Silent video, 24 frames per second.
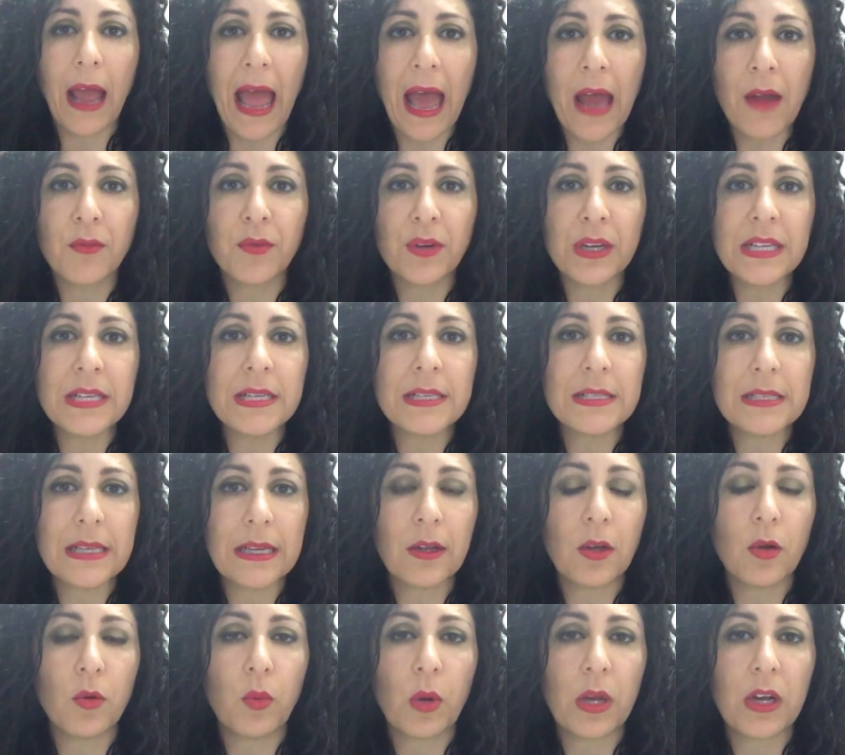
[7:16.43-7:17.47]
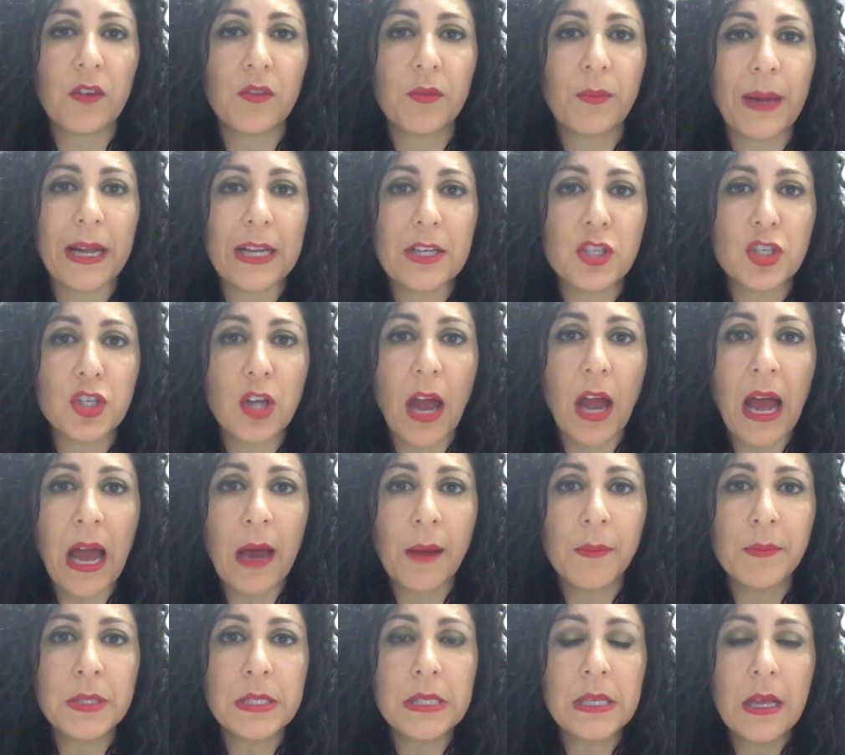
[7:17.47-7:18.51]
Every single one of my
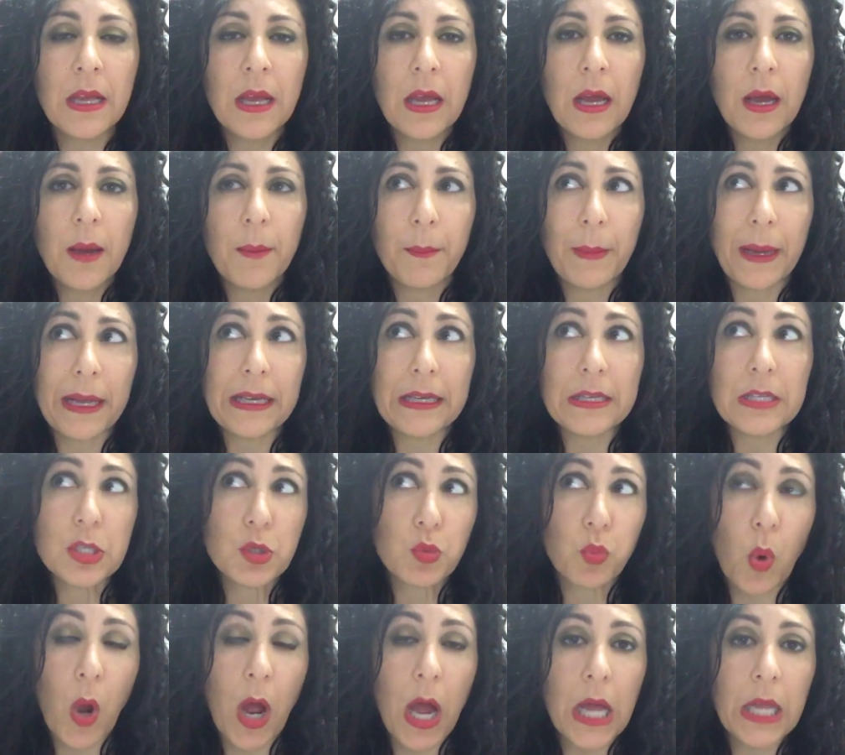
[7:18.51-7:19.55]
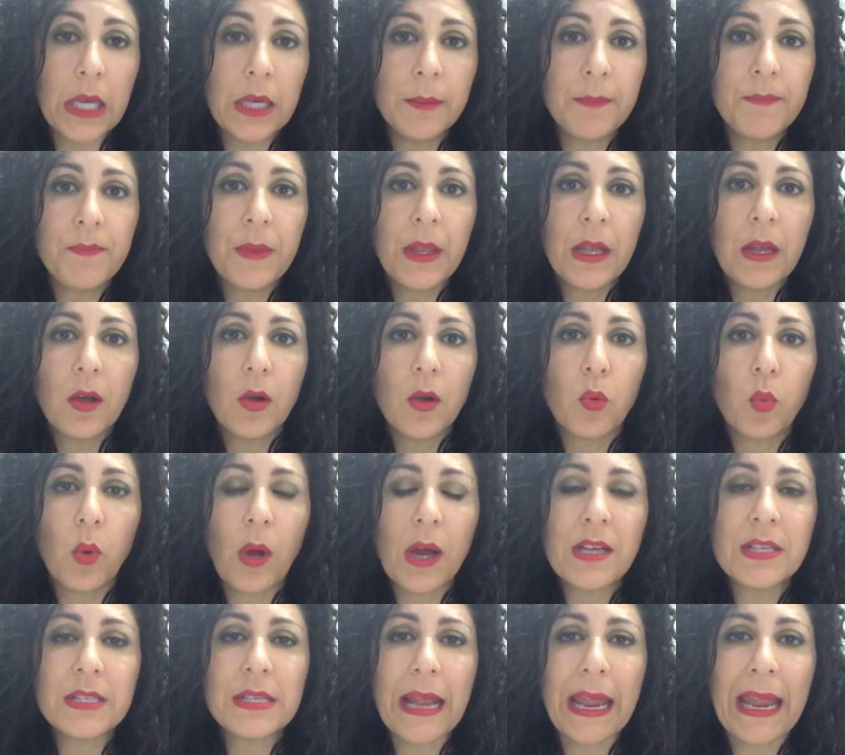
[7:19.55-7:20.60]
jobs, minus one,
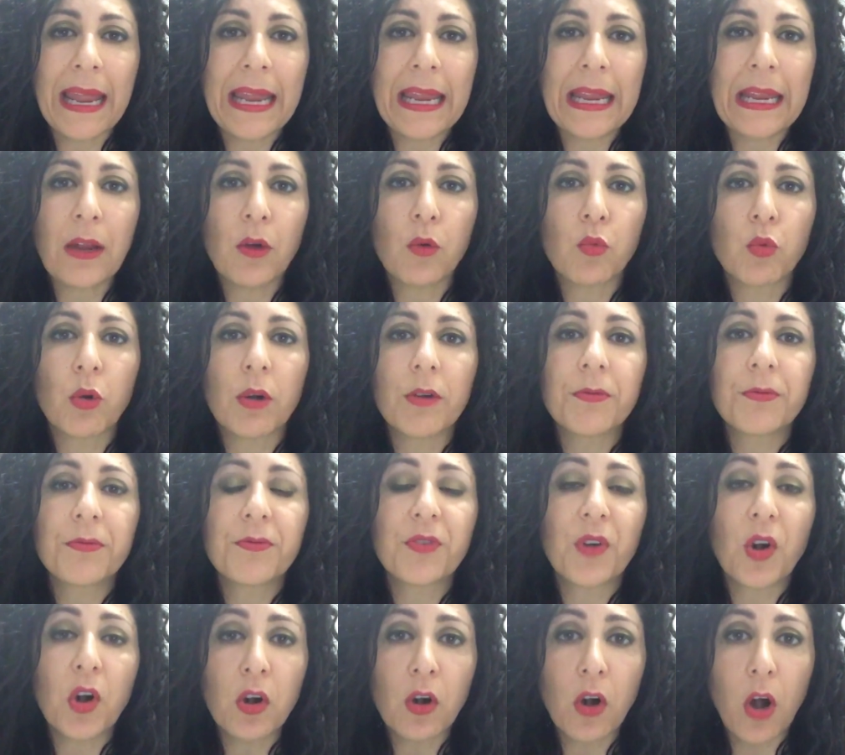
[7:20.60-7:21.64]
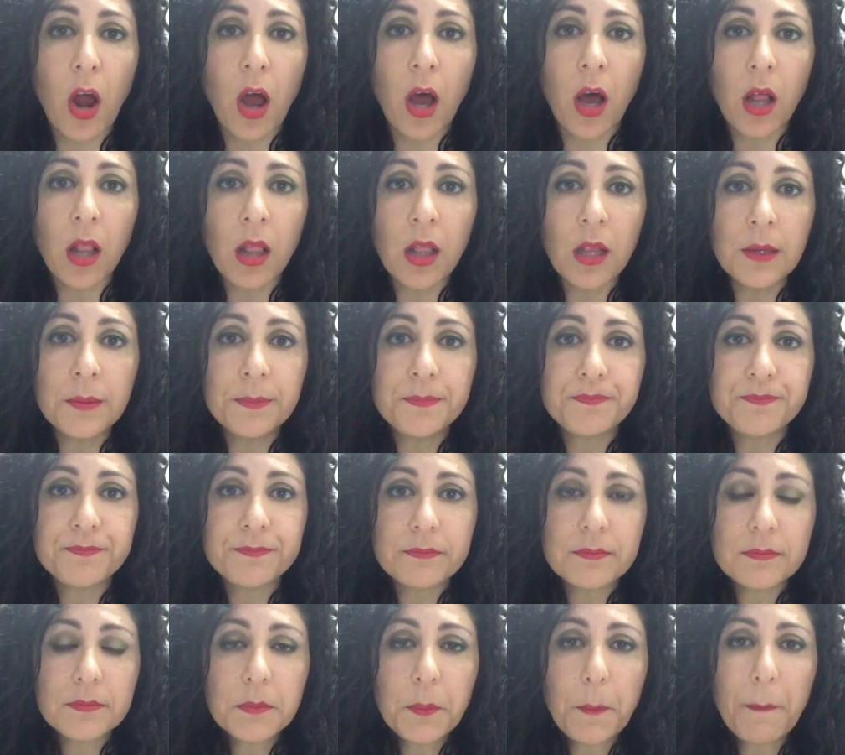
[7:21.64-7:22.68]
was a referral
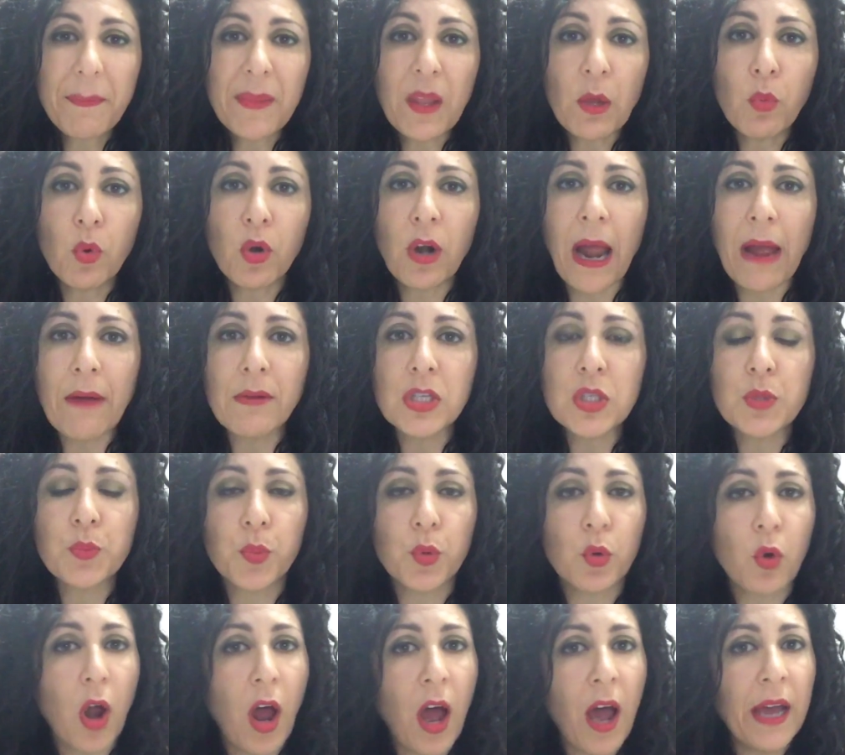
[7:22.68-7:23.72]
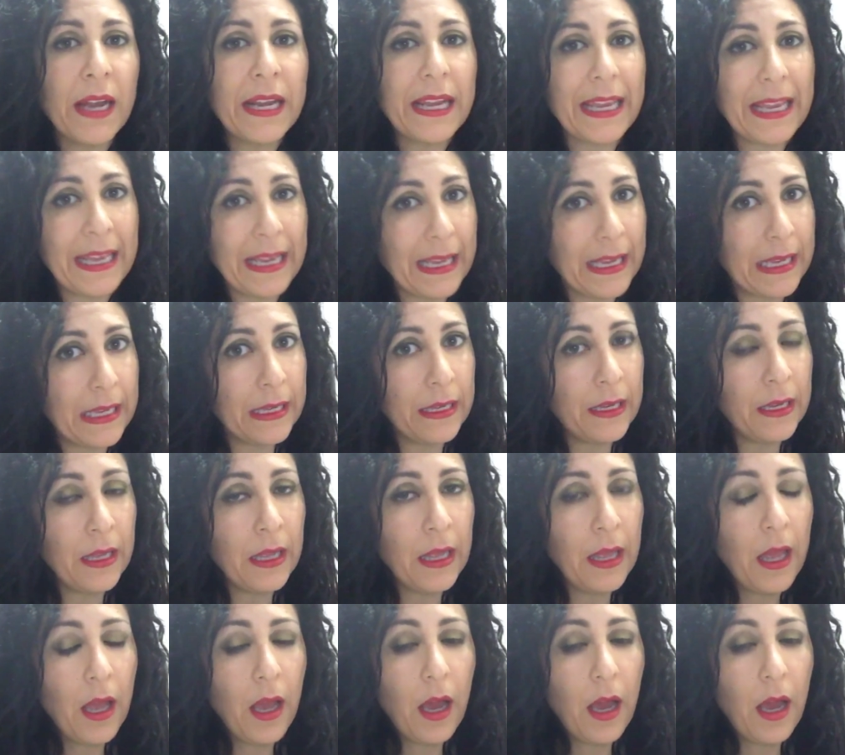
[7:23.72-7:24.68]
where I was brought in